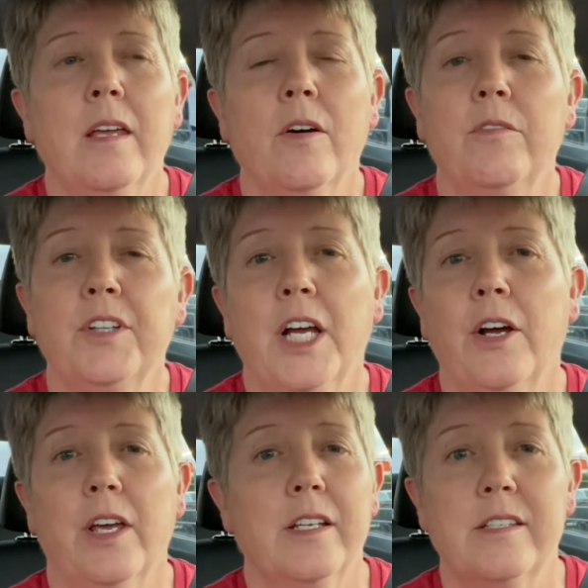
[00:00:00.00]
Hopefully I'll
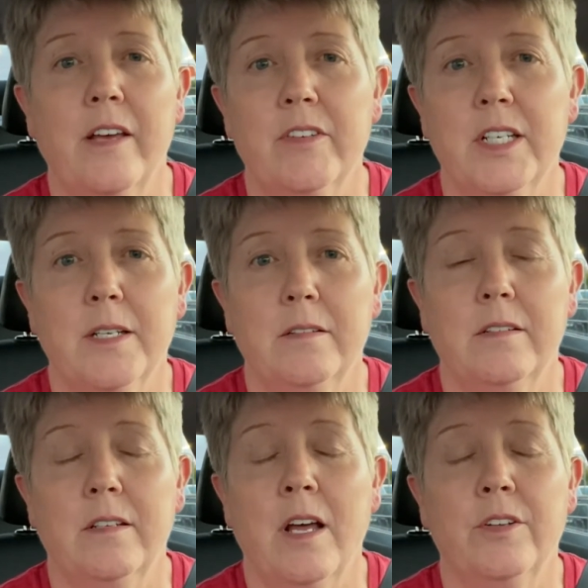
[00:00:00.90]
get a $7
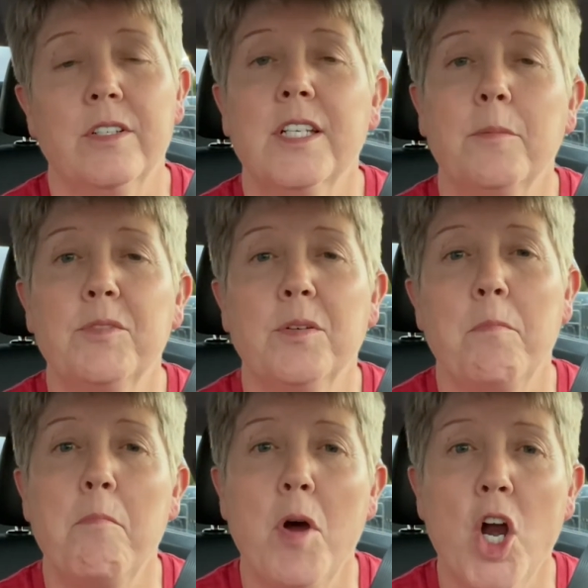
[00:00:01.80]
tip
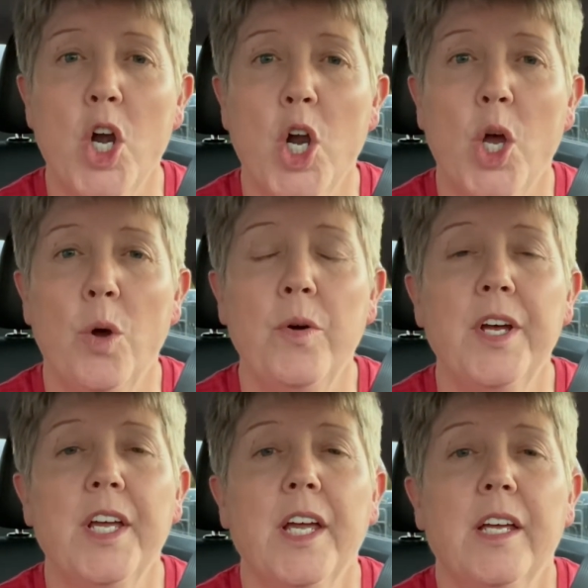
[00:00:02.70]
tomorrow.
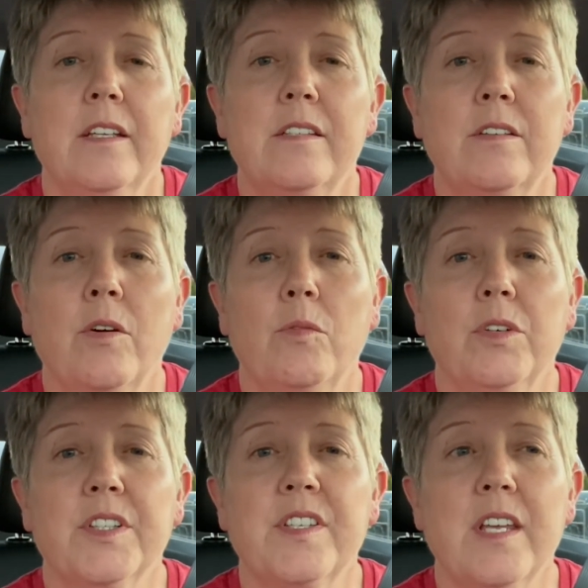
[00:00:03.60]
So
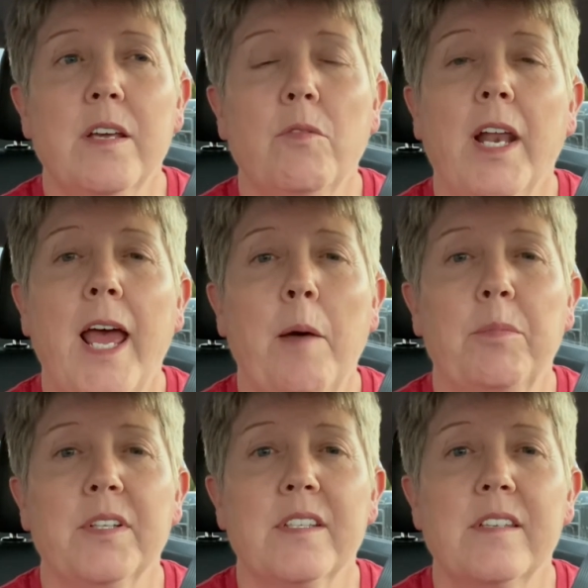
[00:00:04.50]
we'll see what
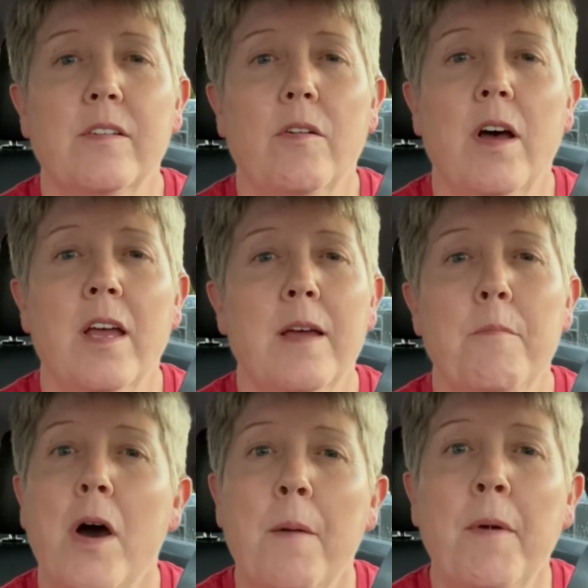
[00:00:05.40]
happens. So I am
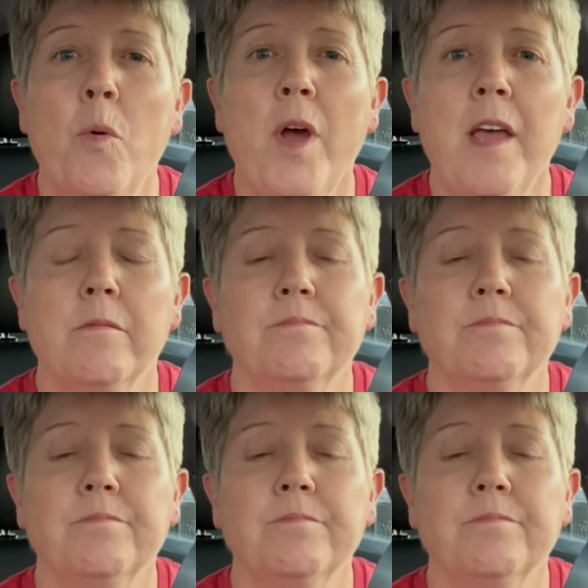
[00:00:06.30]
on my way.